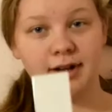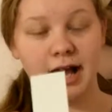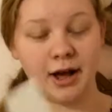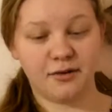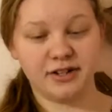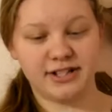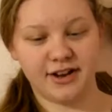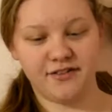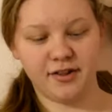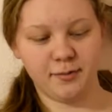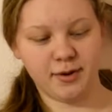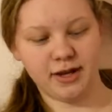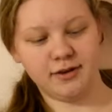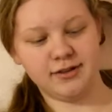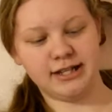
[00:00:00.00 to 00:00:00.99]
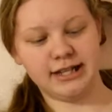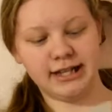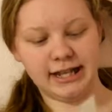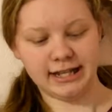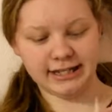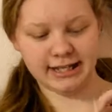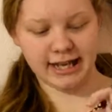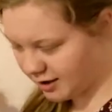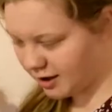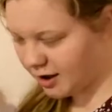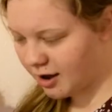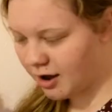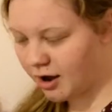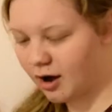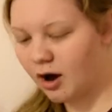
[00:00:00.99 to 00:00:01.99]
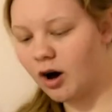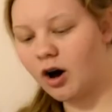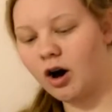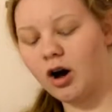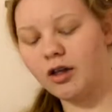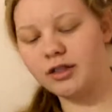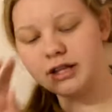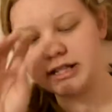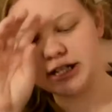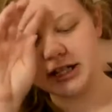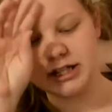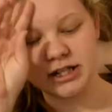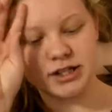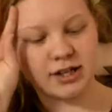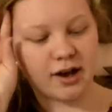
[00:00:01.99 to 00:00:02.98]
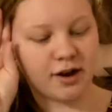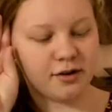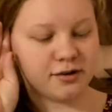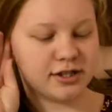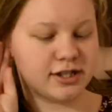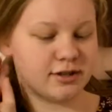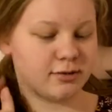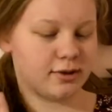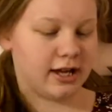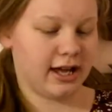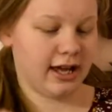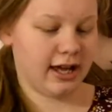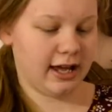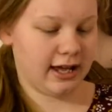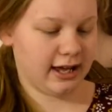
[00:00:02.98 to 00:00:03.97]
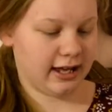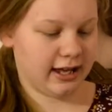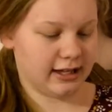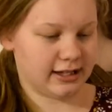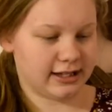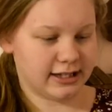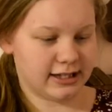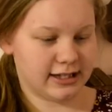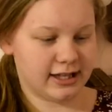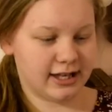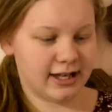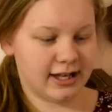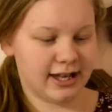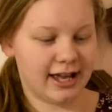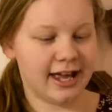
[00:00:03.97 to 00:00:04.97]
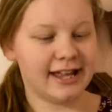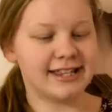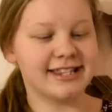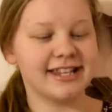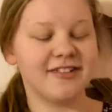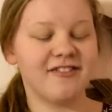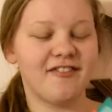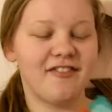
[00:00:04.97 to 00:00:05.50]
I will definitely be using these. Oh, this is so sweet. It's a